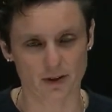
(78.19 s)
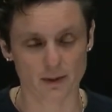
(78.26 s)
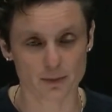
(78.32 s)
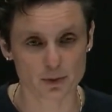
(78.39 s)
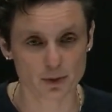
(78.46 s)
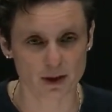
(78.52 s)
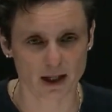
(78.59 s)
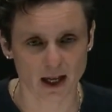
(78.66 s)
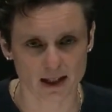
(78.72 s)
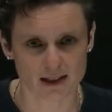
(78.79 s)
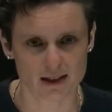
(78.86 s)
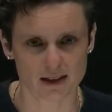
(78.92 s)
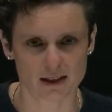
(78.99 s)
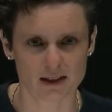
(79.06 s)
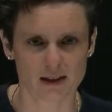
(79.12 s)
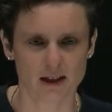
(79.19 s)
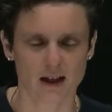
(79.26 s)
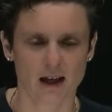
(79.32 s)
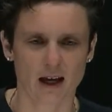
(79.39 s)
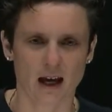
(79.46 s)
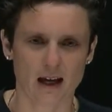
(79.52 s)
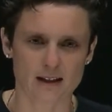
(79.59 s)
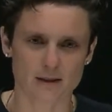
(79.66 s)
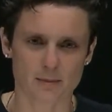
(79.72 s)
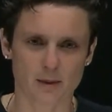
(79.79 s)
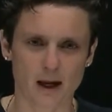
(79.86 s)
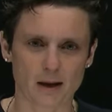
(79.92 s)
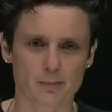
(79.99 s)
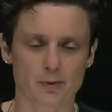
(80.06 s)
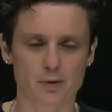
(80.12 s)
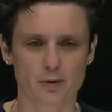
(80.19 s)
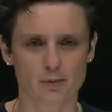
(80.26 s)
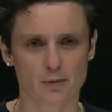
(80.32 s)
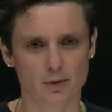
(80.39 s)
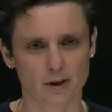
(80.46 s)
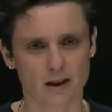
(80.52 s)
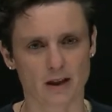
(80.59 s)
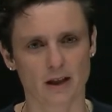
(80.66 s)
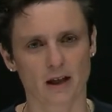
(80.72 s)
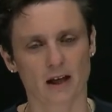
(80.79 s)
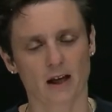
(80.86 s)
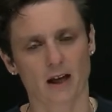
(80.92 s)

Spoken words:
Valproic acid has a black box warning